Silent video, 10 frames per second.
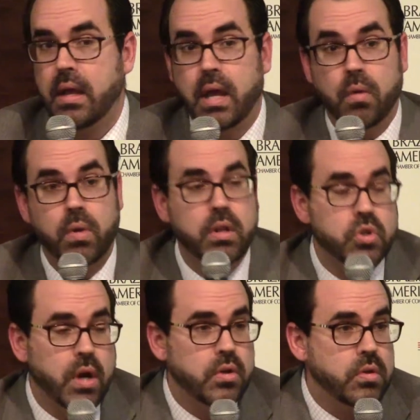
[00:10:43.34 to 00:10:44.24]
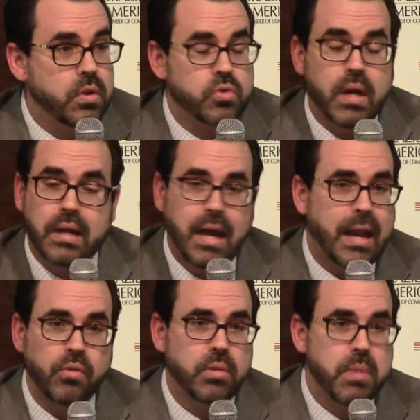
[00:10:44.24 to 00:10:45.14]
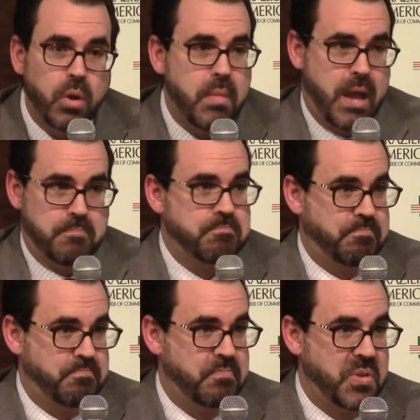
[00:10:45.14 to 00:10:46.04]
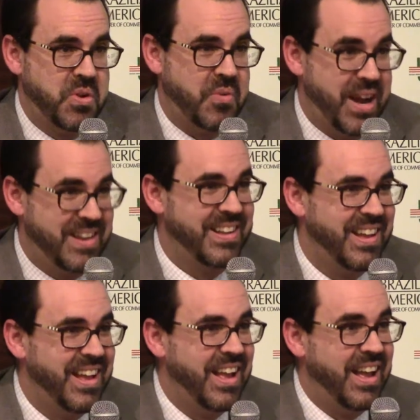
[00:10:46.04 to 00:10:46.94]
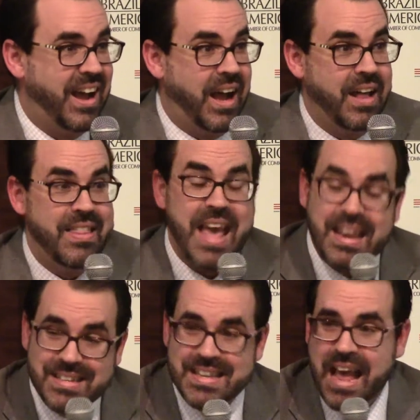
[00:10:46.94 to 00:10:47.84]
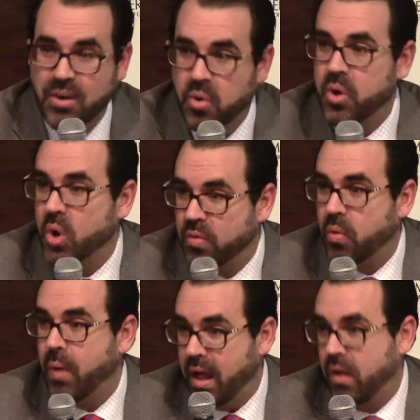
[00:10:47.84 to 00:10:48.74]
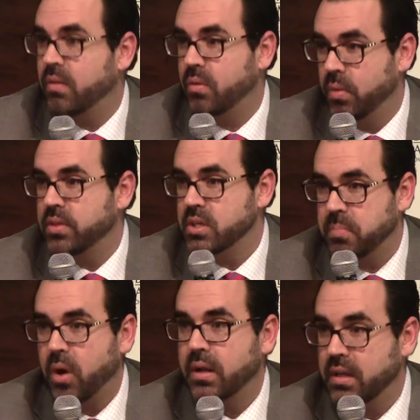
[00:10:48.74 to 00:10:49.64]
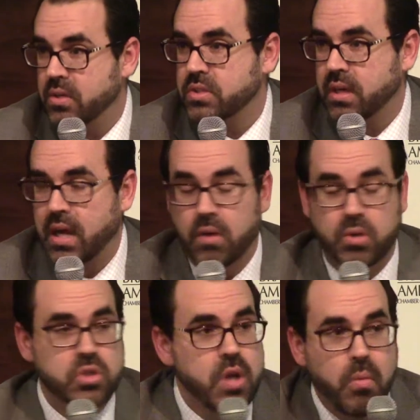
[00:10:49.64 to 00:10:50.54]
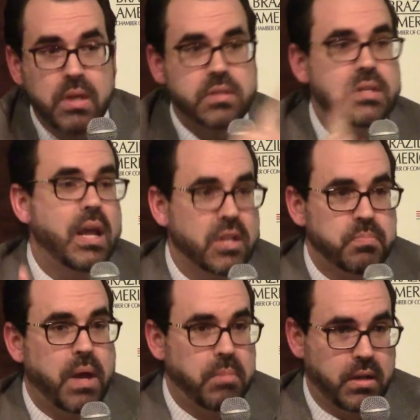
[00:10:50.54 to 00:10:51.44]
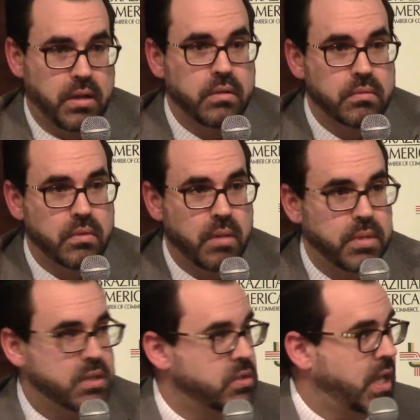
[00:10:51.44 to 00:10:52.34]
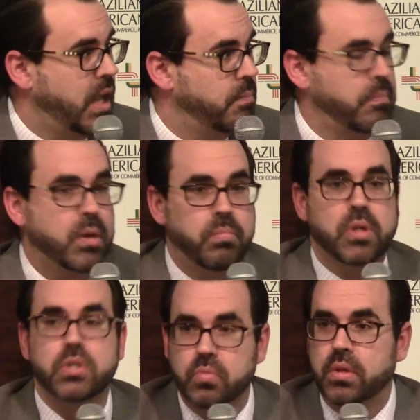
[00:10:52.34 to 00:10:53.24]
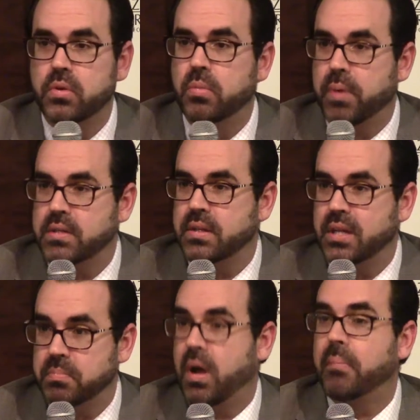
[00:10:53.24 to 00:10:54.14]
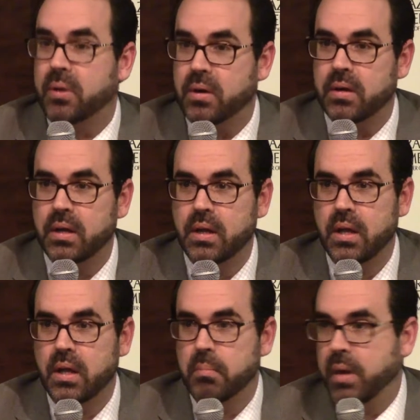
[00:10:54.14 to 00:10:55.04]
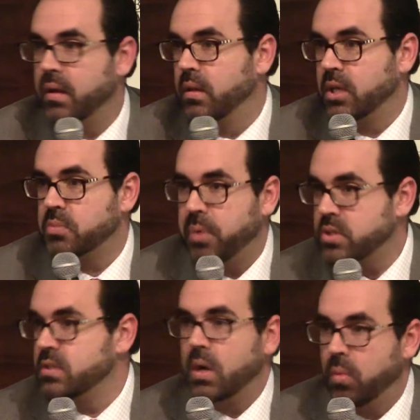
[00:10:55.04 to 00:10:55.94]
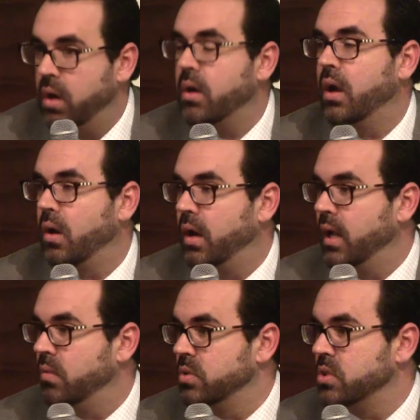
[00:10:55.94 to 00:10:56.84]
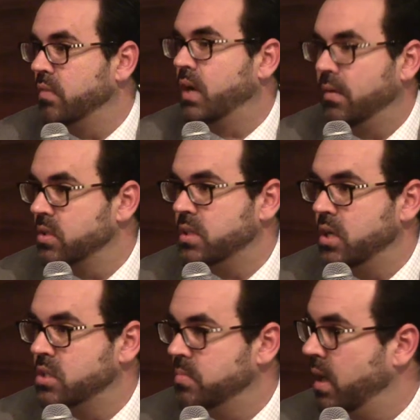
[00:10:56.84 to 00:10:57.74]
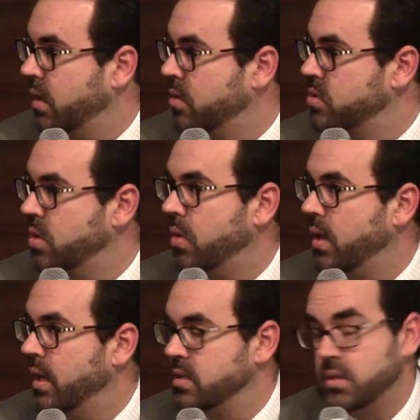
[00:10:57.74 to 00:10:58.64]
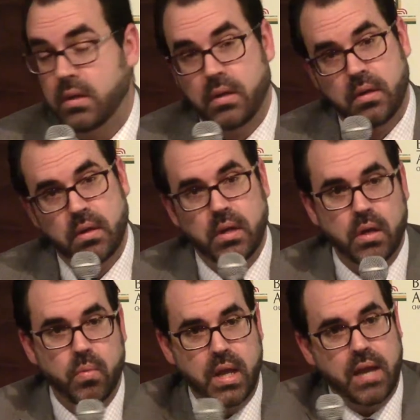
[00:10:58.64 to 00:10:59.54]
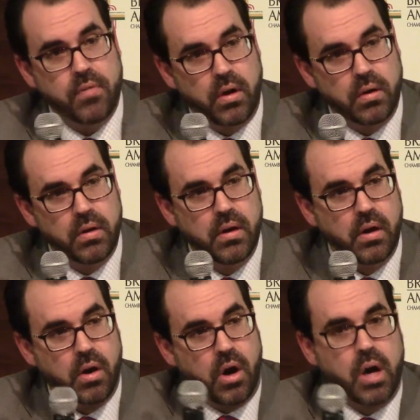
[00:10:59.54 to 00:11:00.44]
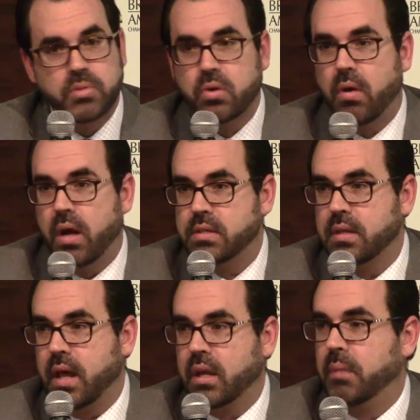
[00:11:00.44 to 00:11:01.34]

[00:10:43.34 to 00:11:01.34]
And what are they trying to do? They're trying to cut out the middleman, right? That is not going over well with these party leaders in Congress. No one is saying this publicly, right? Because you can't burn bridges with a new president that's popular. But the expressions that we're hearing in reserved conversations behind closed door is, we have our arms crossed, not